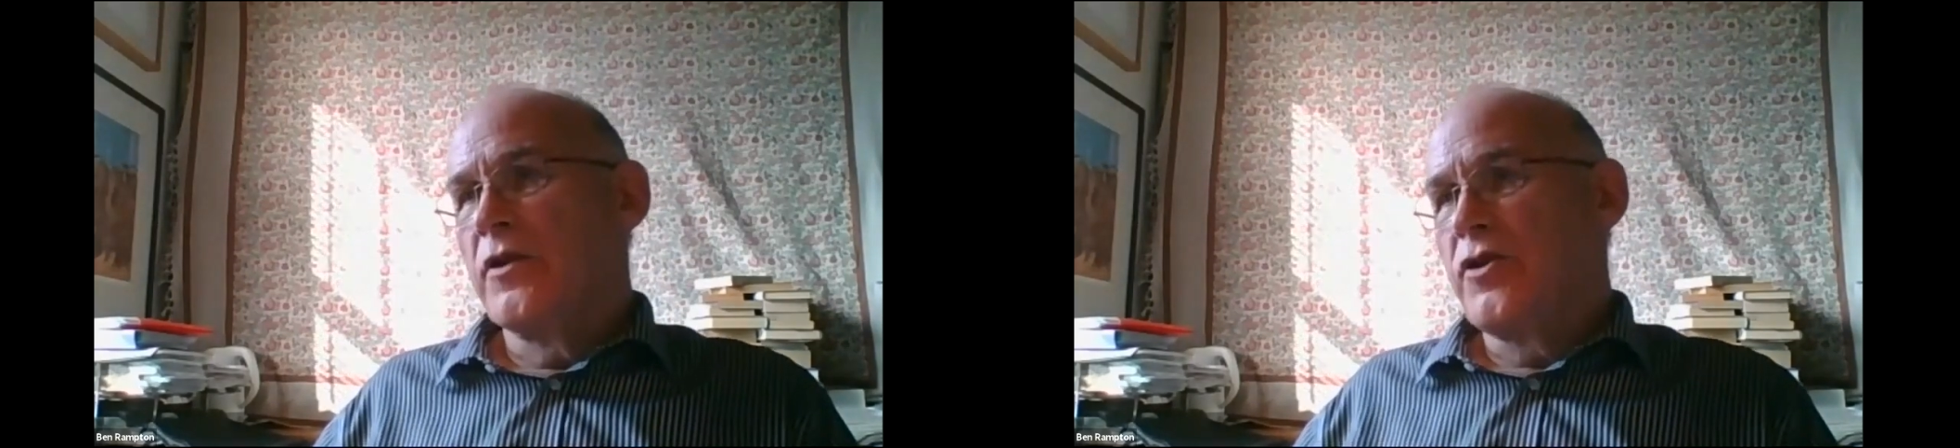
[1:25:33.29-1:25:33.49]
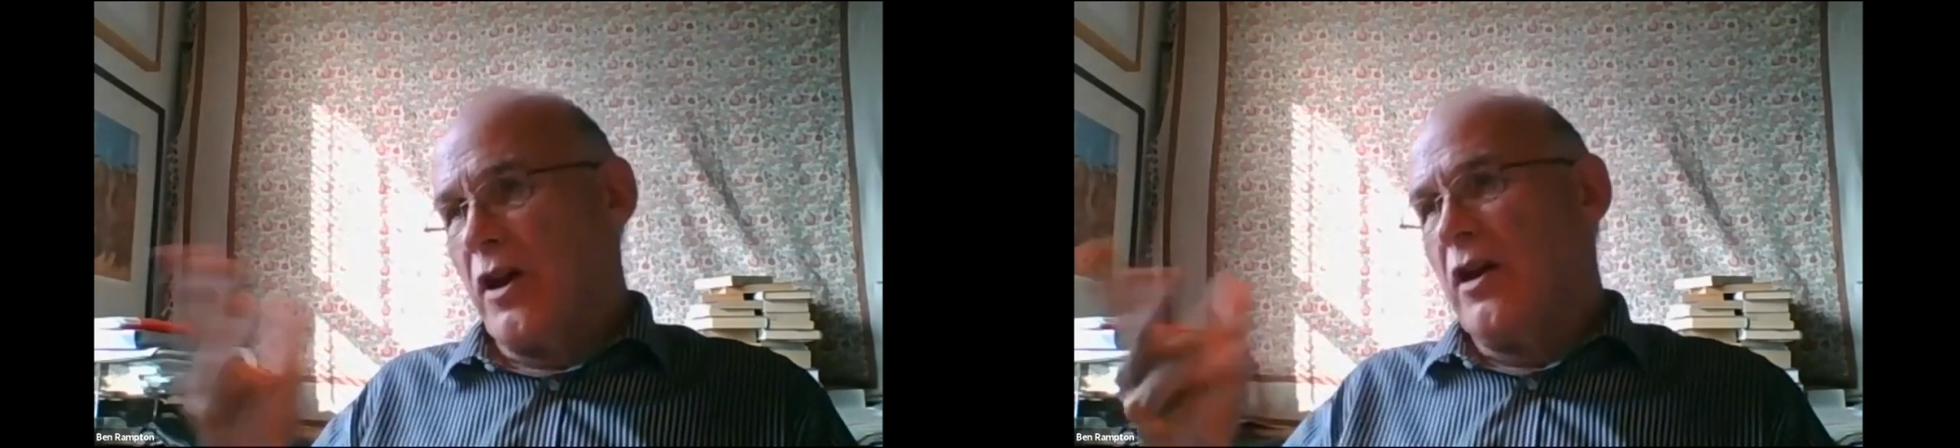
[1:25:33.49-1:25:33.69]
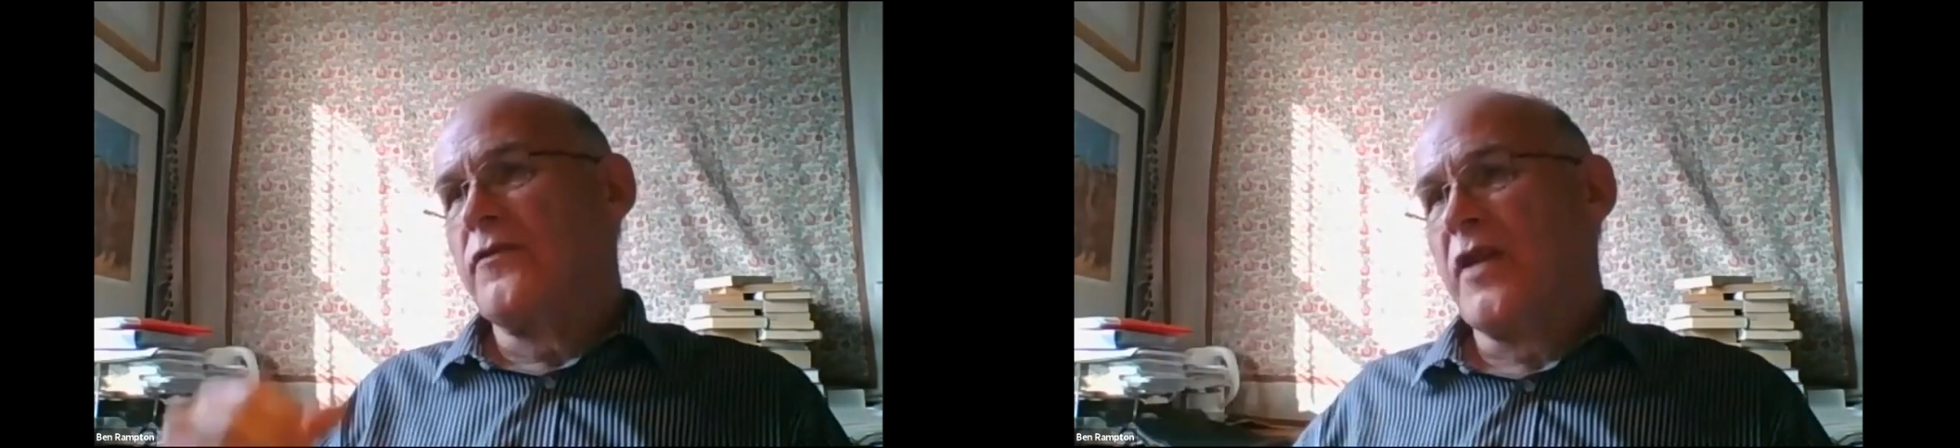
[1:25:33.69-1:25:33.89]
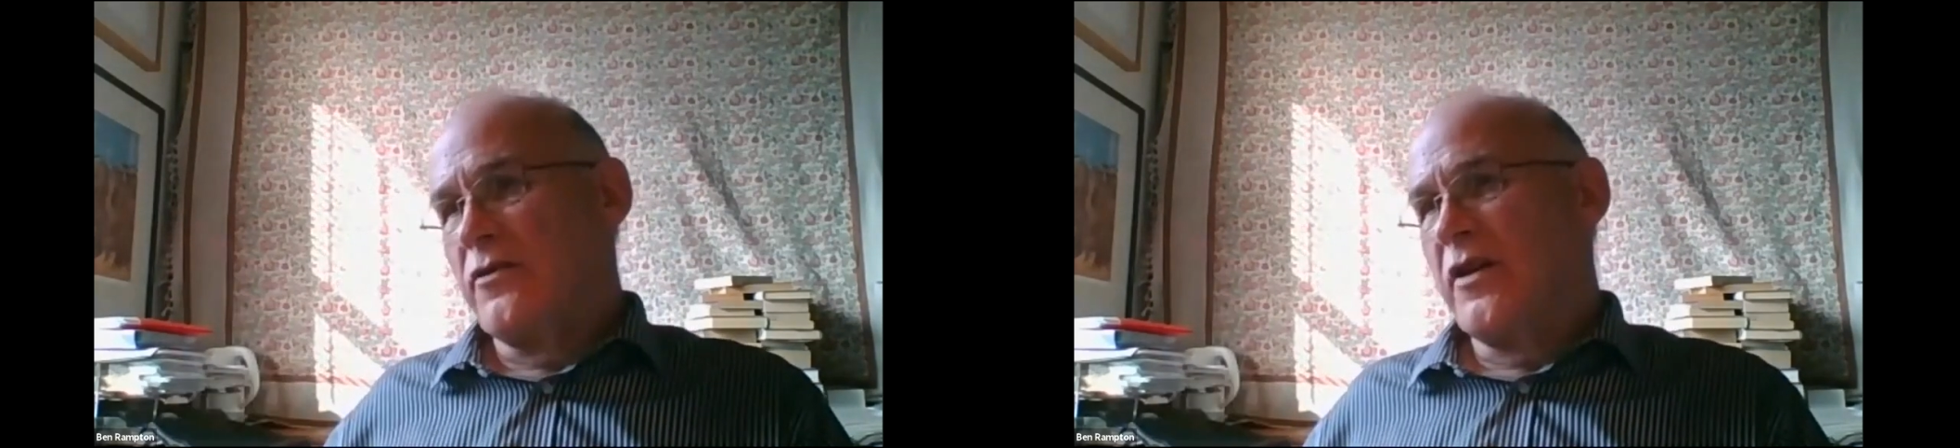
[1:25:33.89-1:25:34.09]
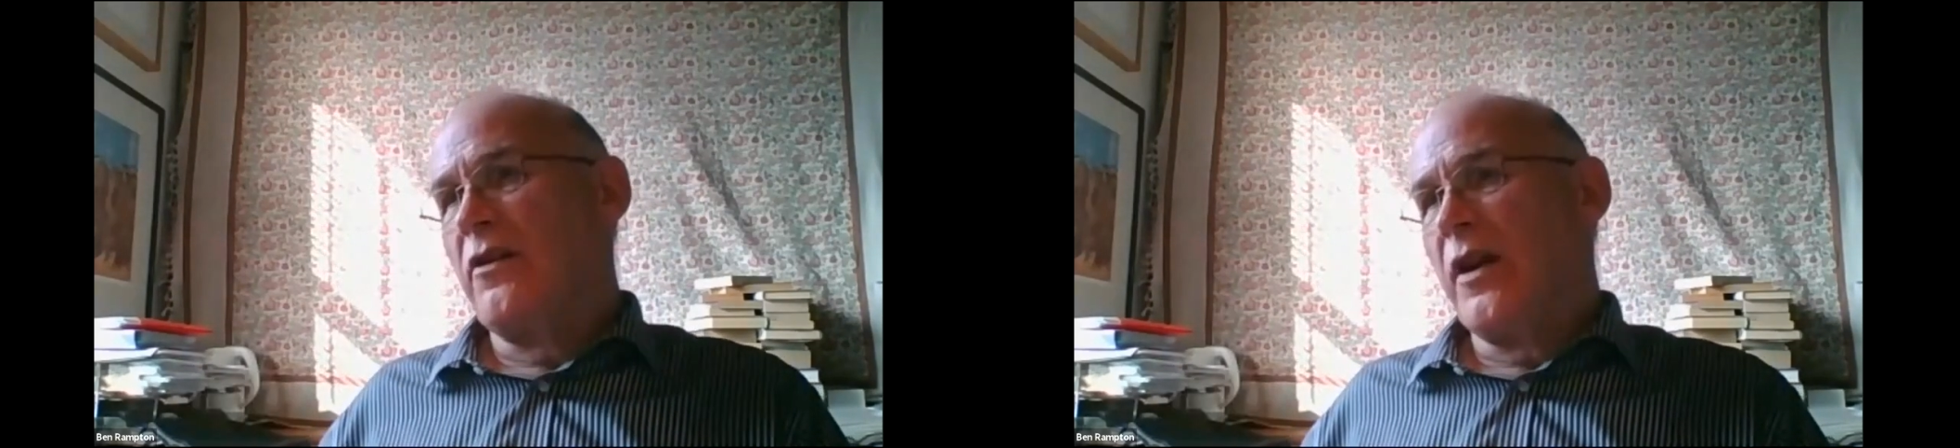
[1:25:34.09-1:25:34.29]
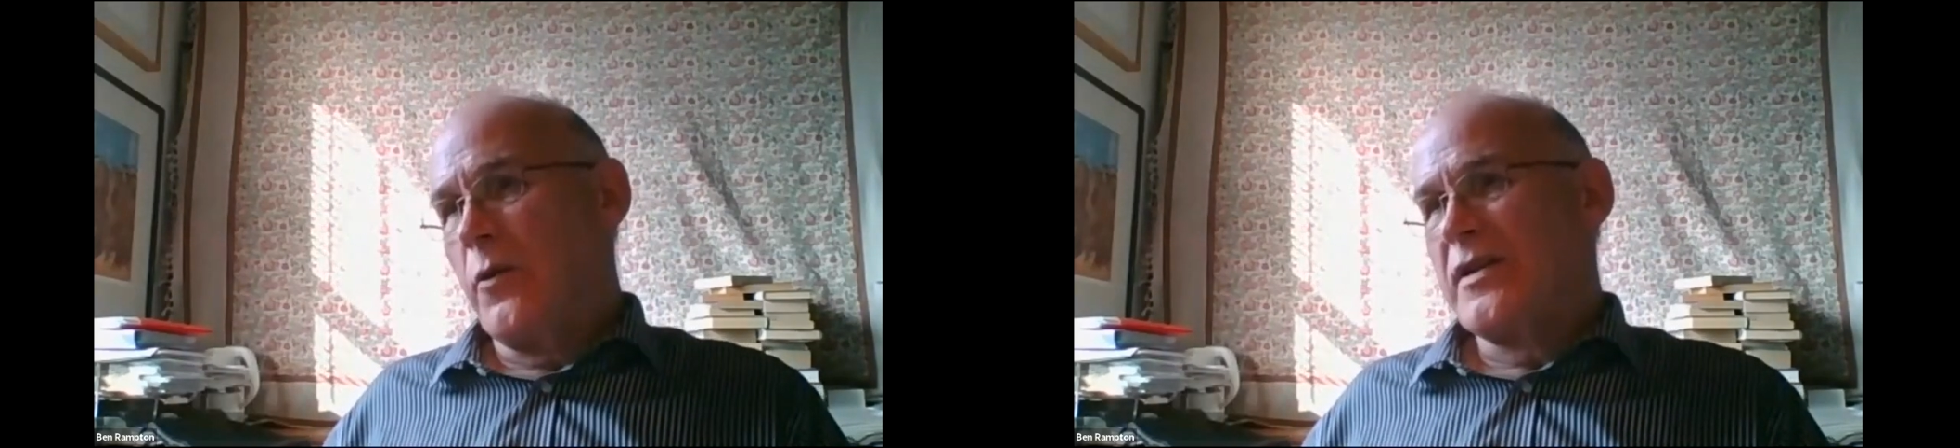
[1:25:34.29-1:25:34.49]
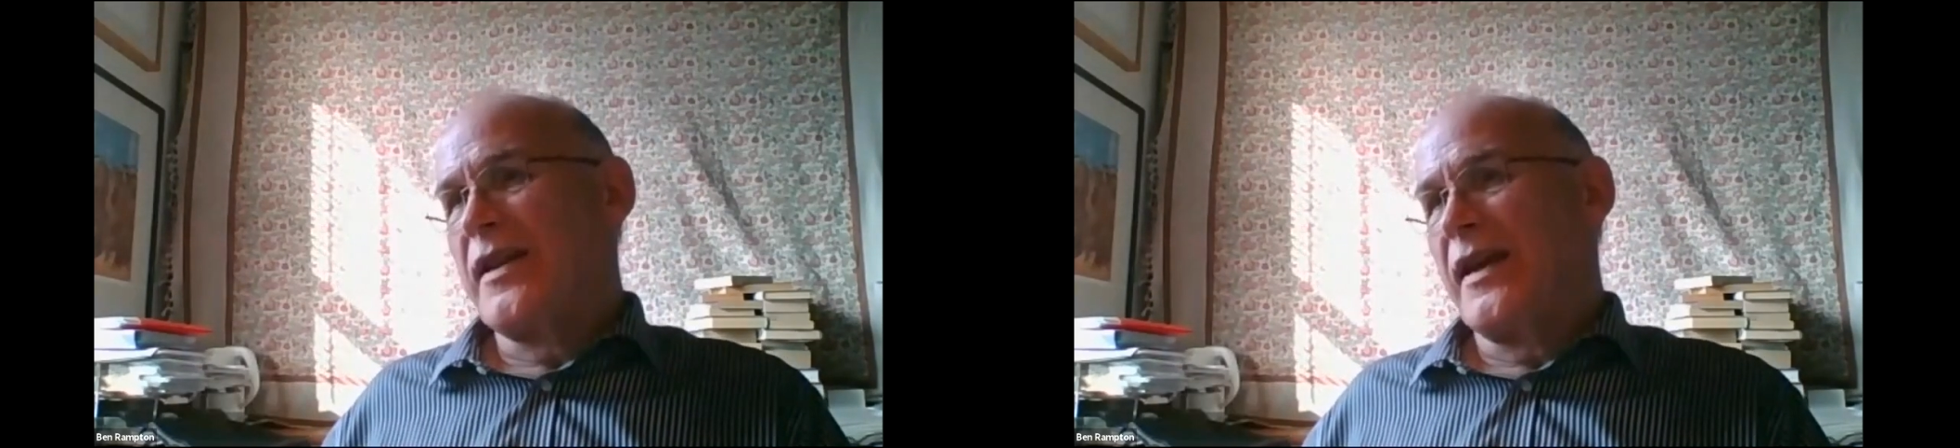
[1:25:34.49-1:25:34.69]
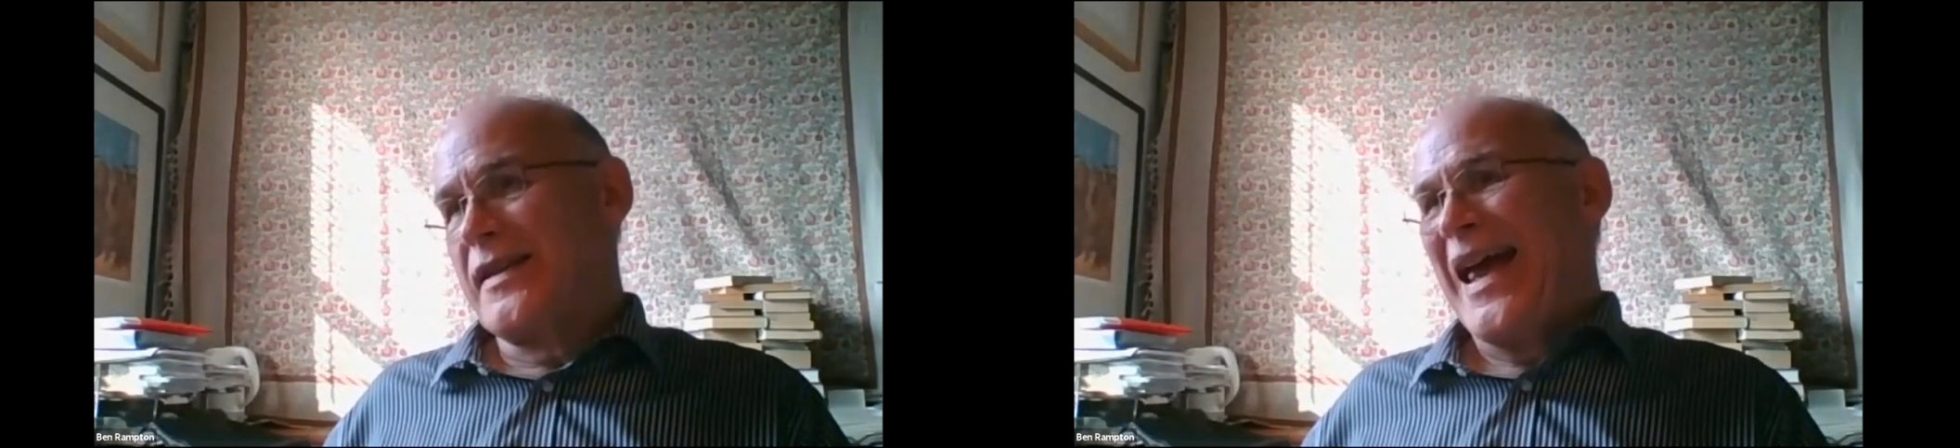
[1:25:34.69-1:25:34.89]
Journal of
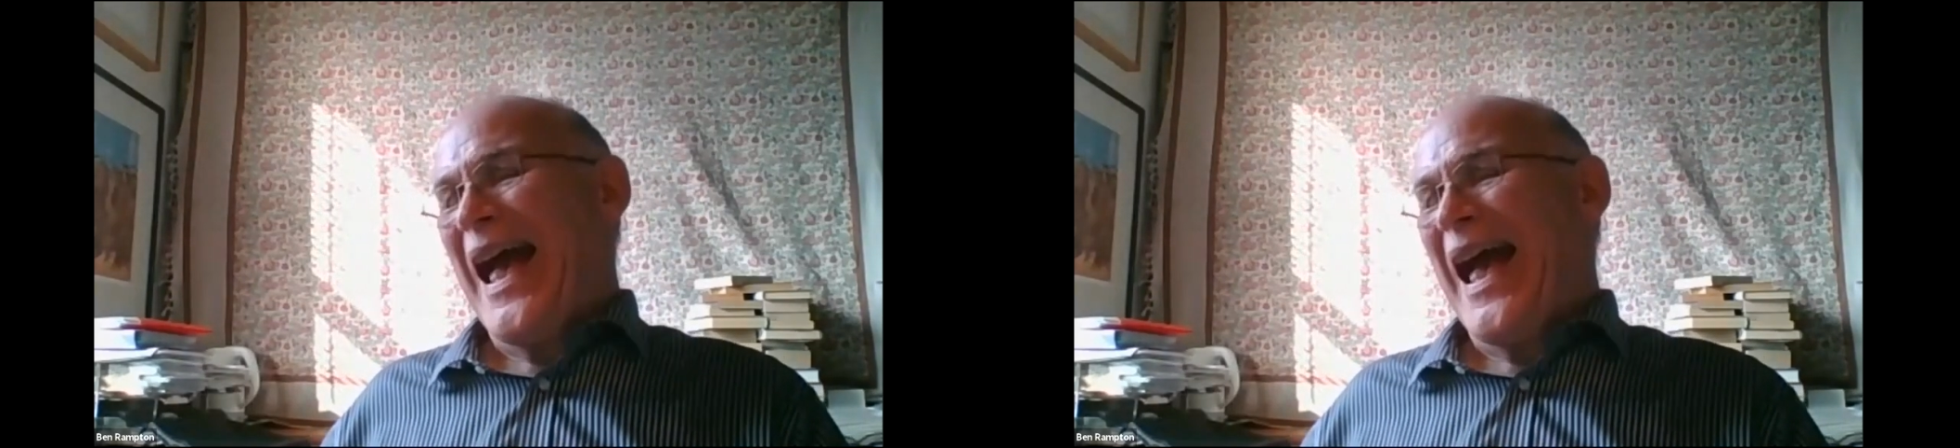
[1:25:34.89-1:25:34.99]
Sociolinguistics